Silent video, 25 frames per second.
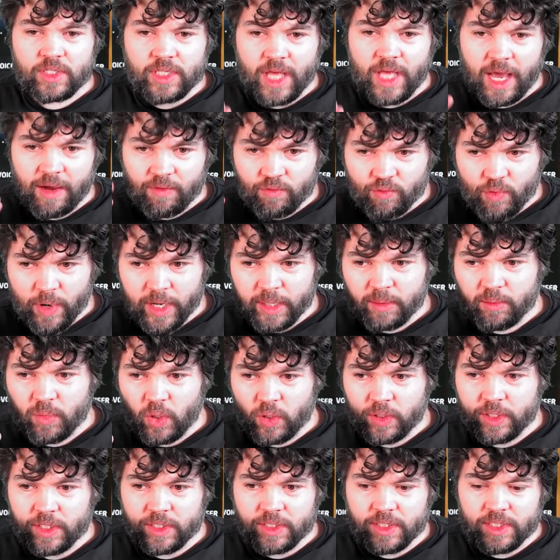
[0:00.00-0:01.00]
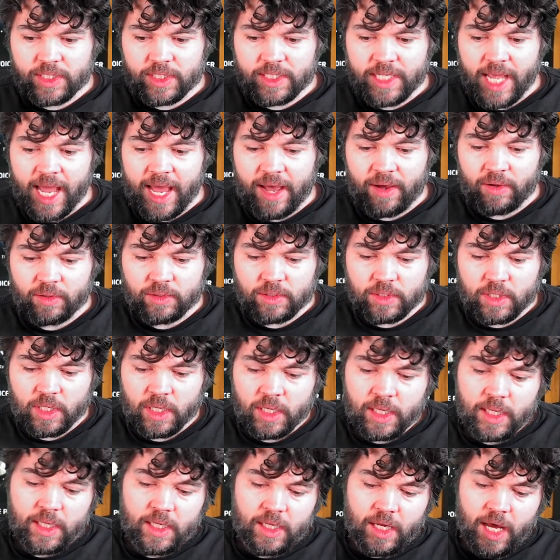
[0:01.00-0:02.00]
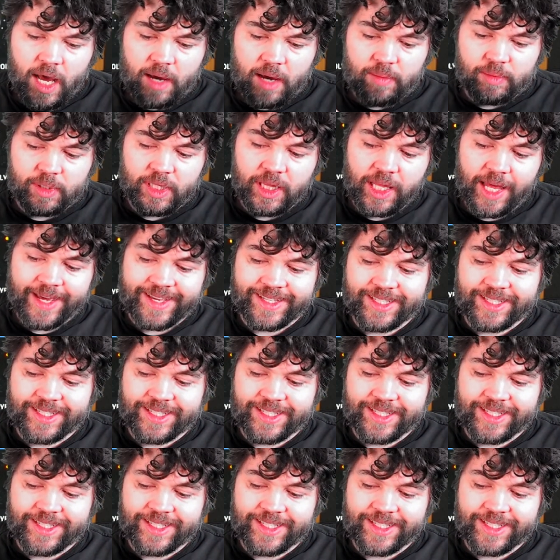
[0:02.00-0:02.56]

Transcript: that ring modded sound. I would like